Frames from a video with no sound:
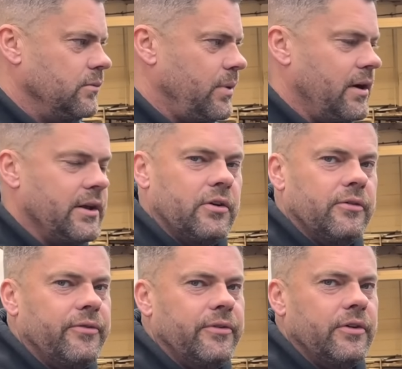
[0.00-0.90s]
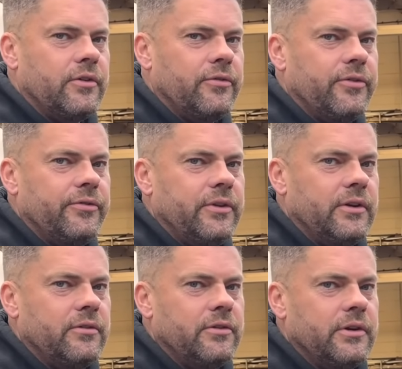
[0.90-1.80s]
apparently he's got
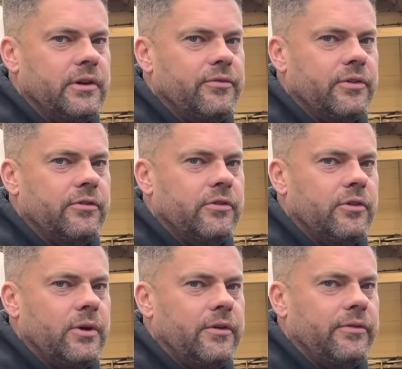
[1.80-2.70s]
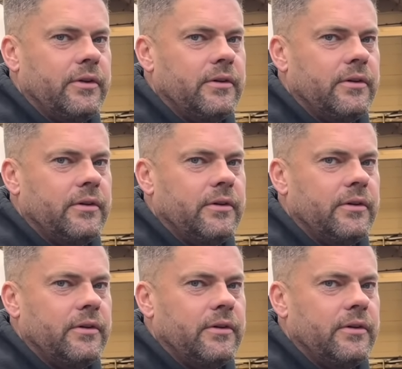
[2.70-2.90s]
1500, isn't he, for us to do after?